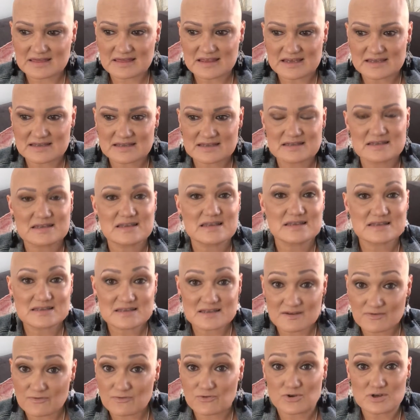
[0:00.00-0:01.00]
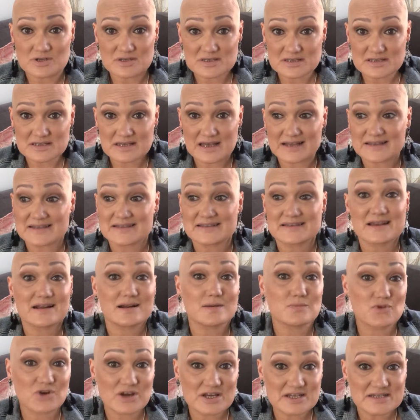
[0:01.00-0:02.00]
this difference and
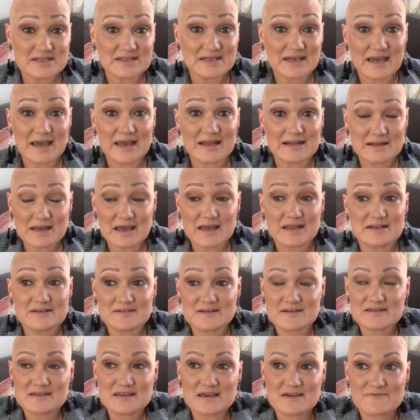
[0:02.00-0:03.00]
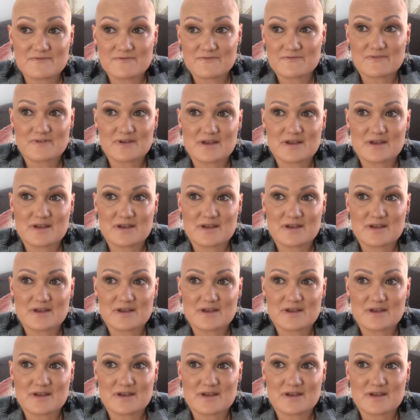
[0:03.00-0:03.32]
celebrating it, and they've